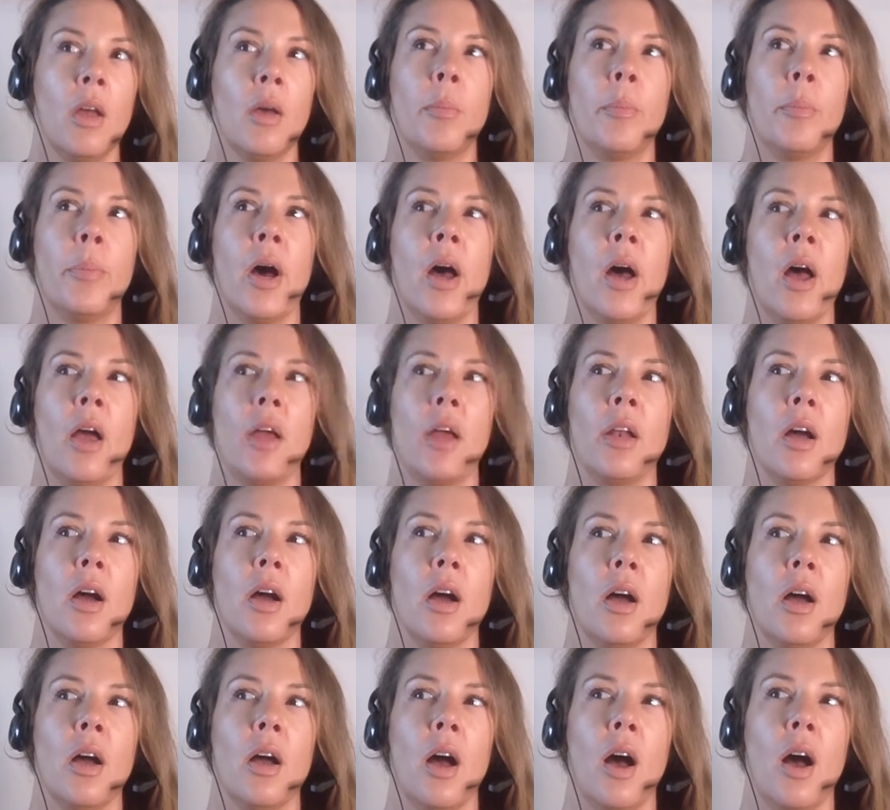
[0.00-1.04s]
But
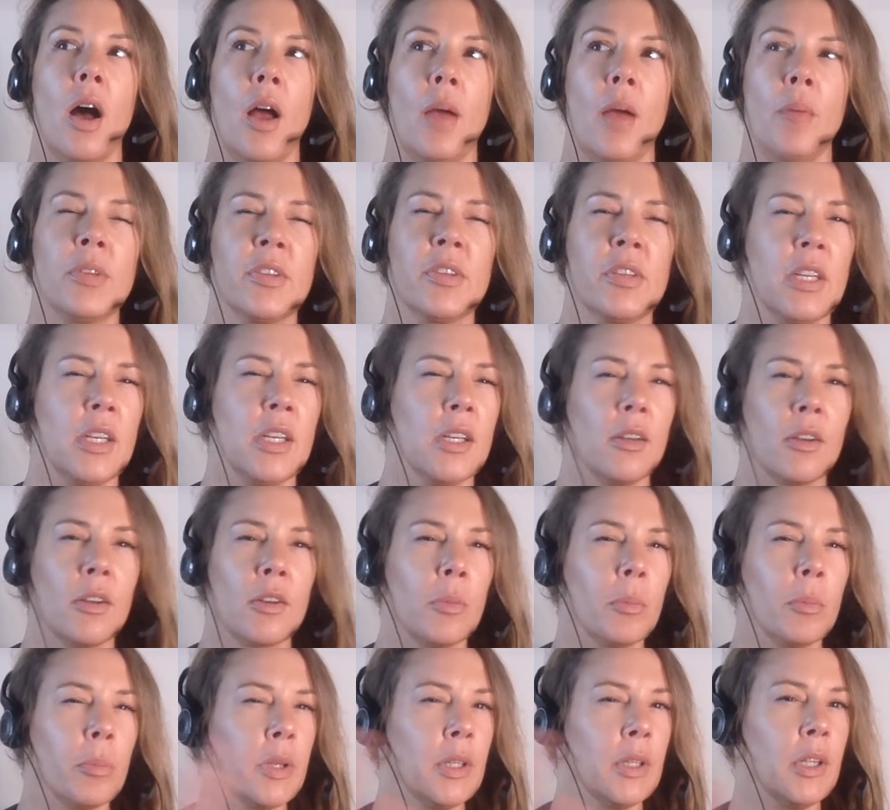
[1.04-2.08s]
I'm seeing a
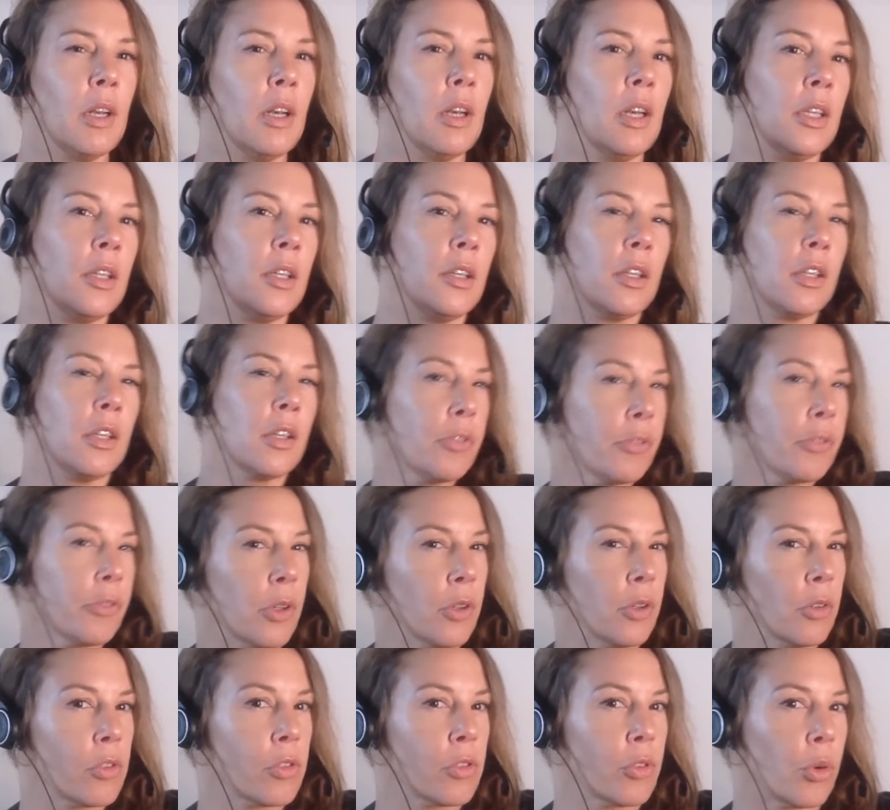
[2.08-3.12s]
completely
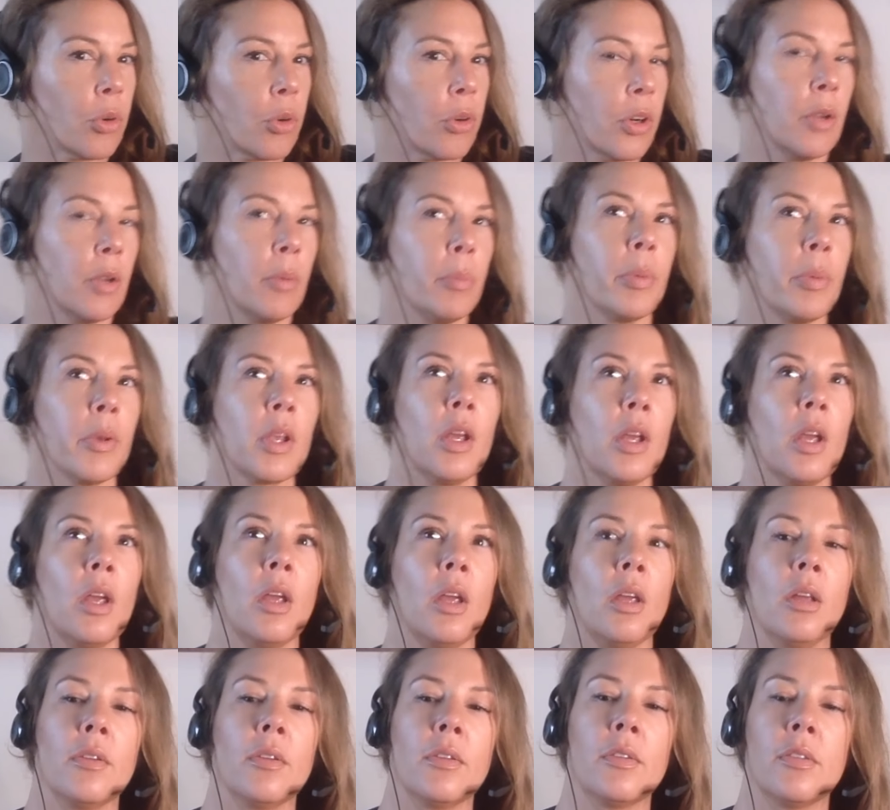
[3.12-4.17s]
different story
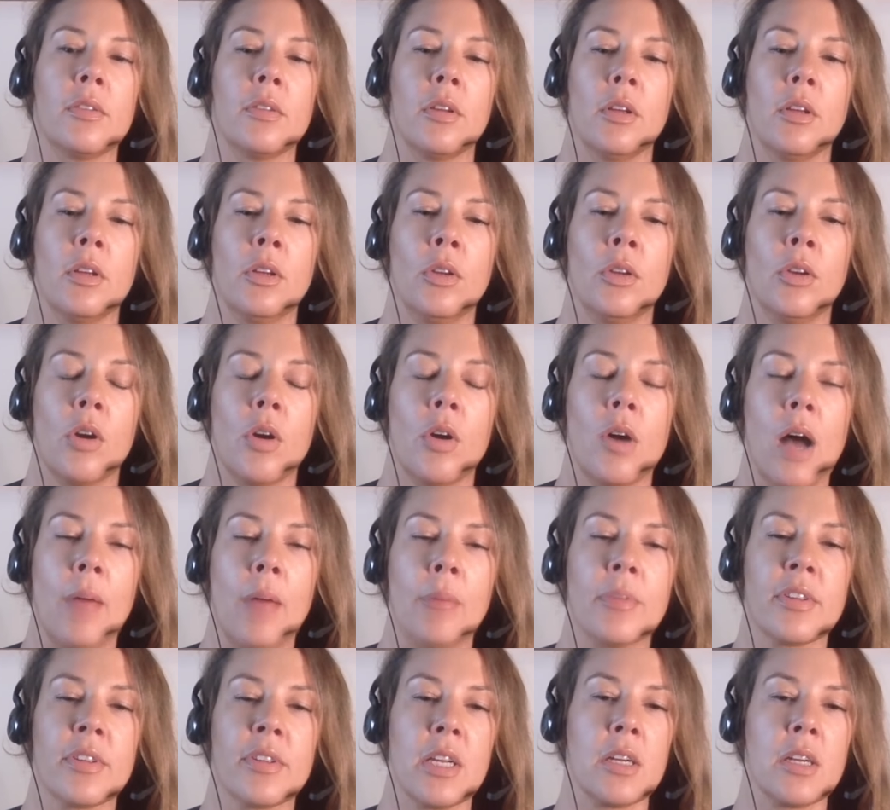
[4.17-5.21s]
because, you know,
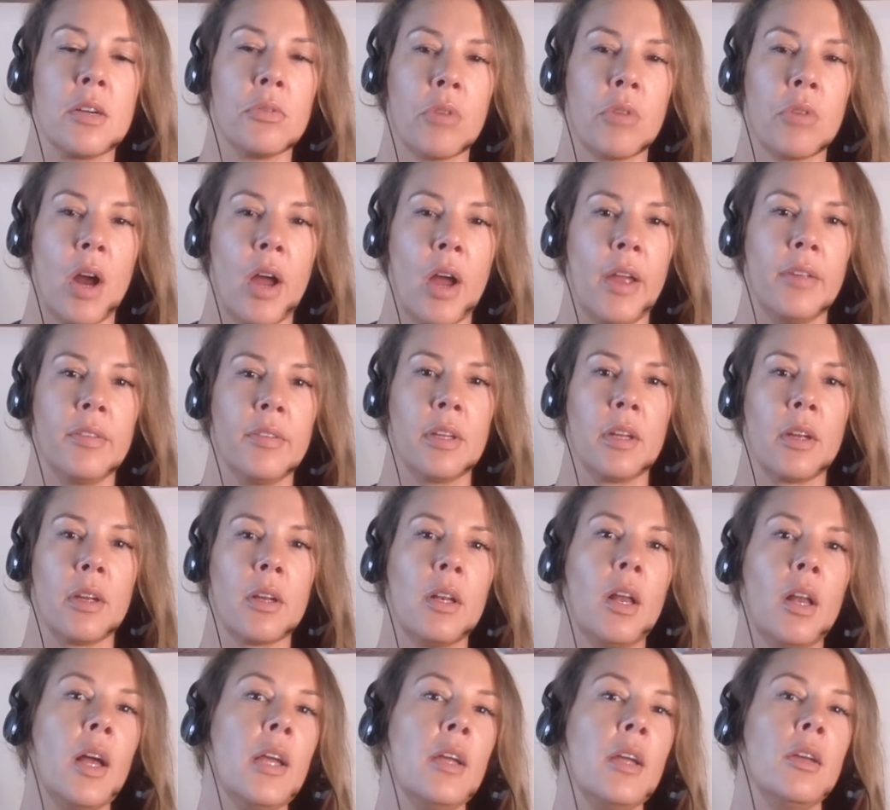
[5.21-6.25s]
I'm seeing a rise in
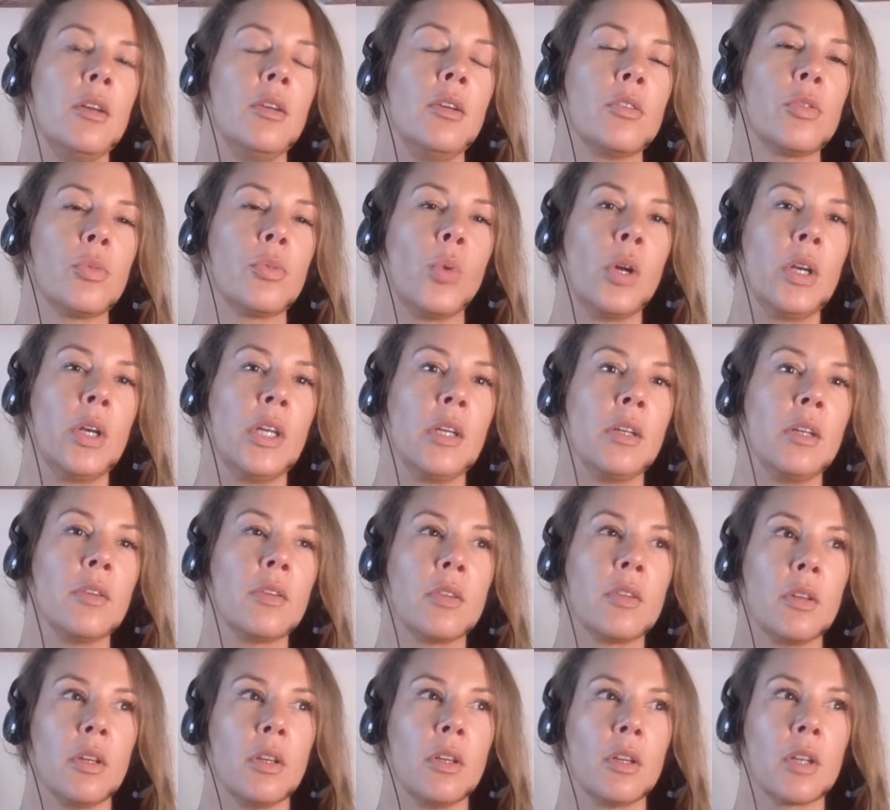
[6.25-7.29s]
clients wanting
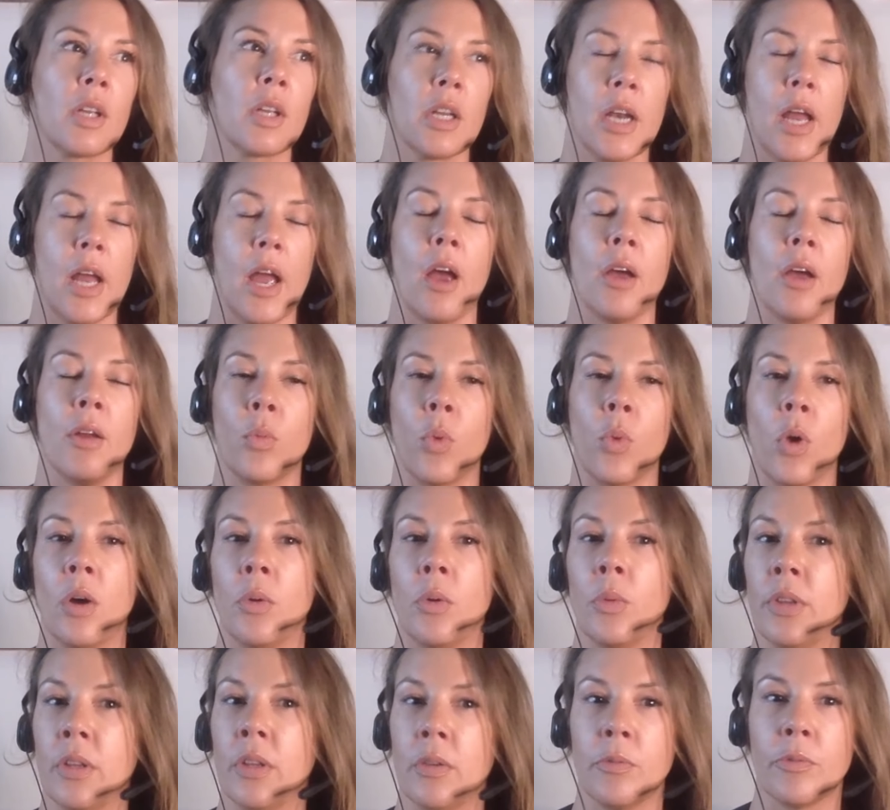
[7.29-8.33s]
to connect and work
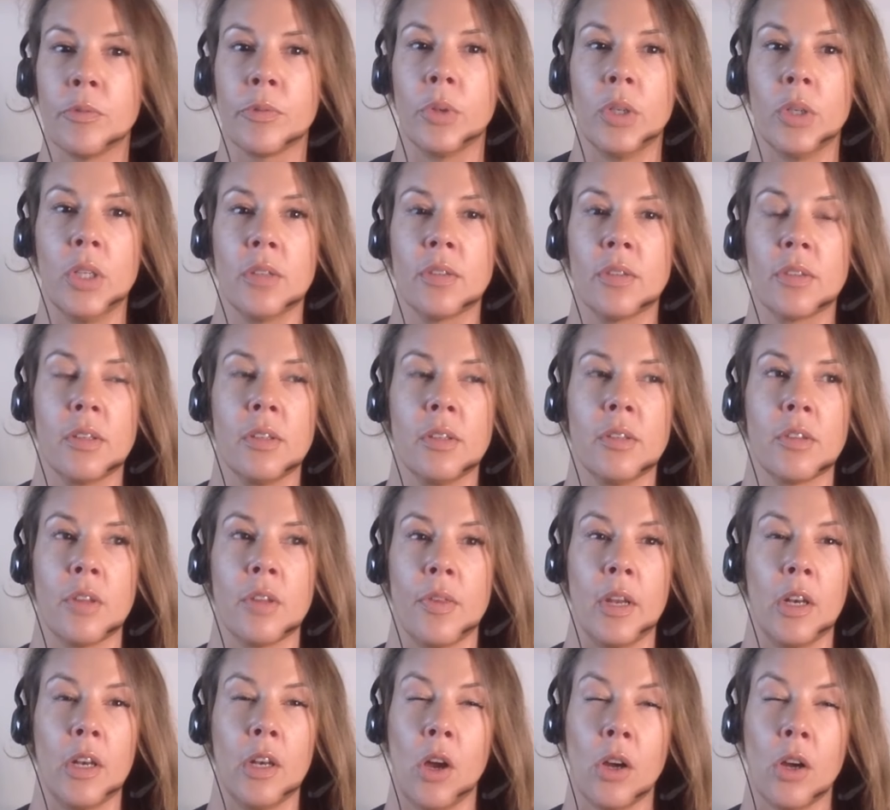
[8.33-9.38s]
with influencers on
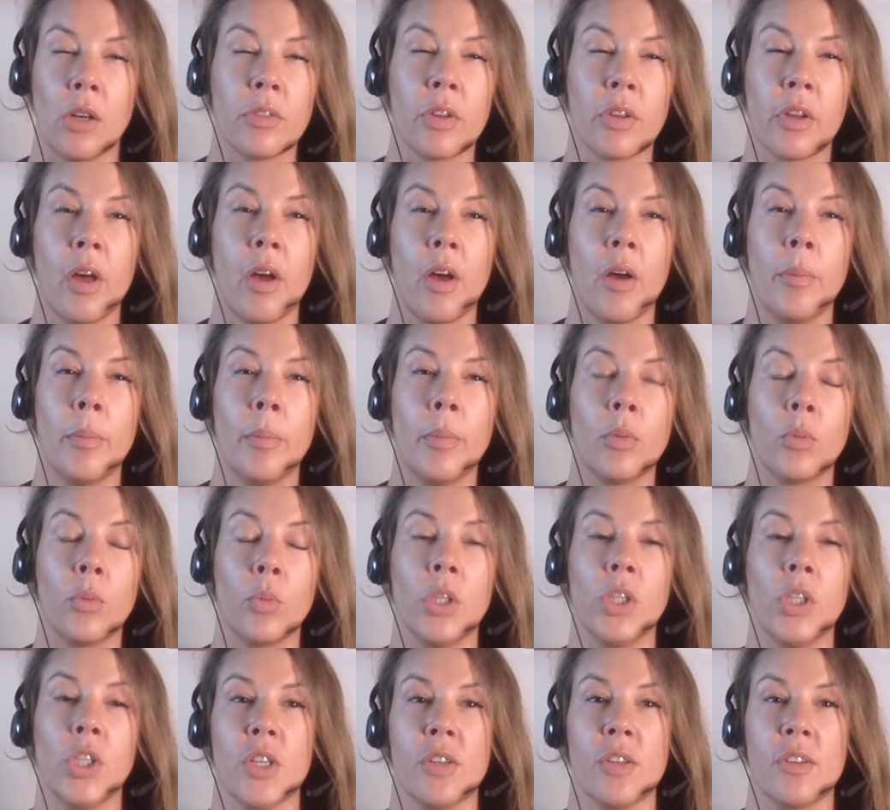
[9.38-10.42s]
the long term,
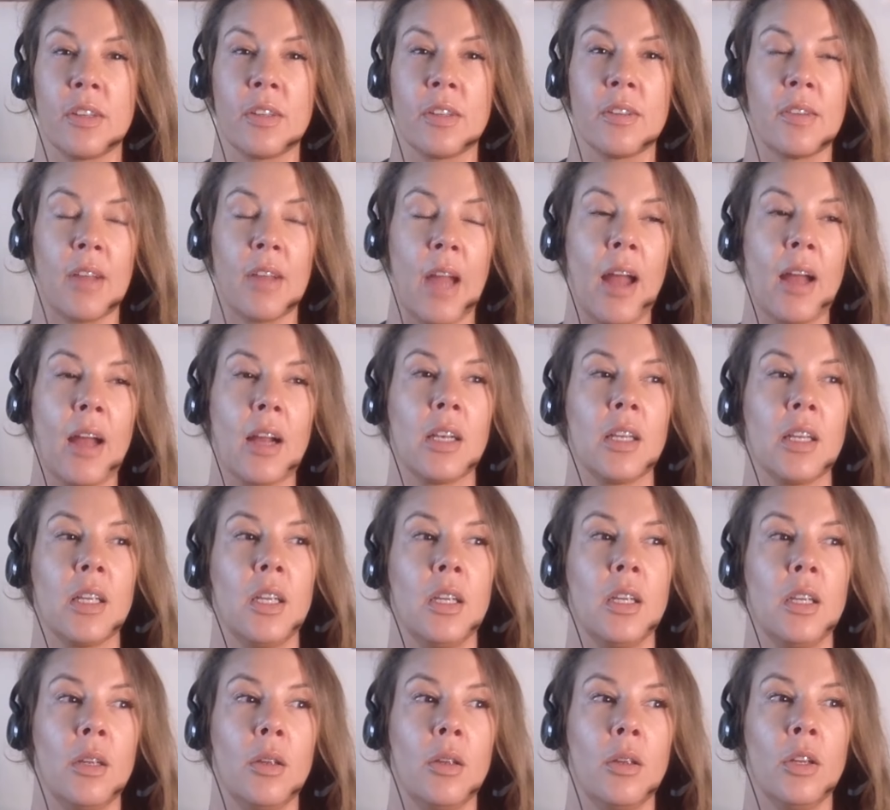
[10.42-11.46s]
which is
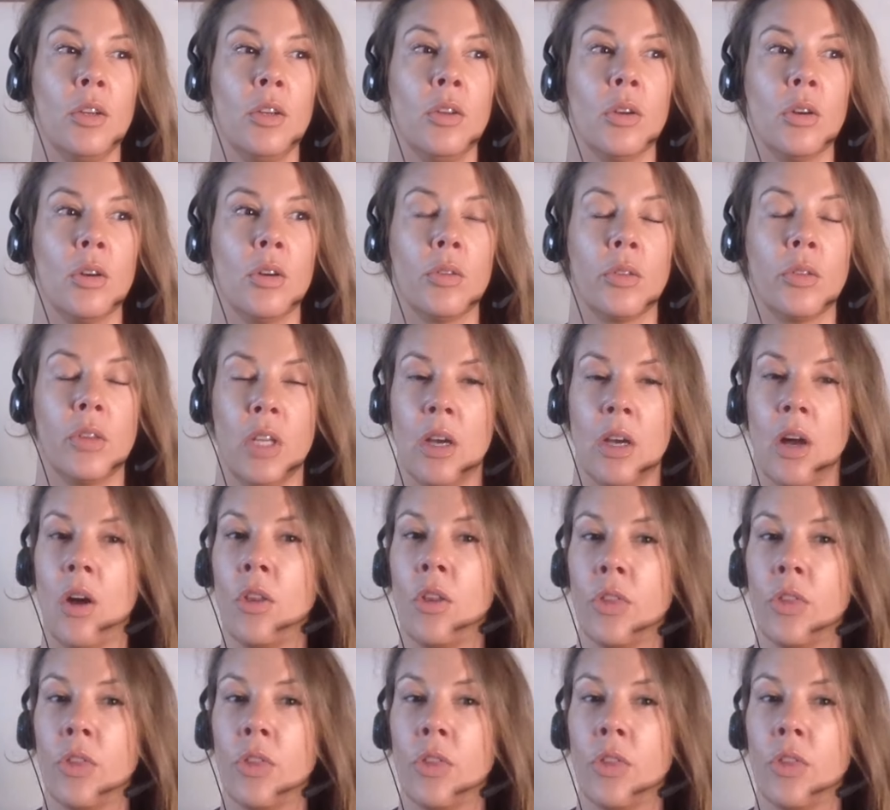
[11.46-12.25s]
exactly, you know, the,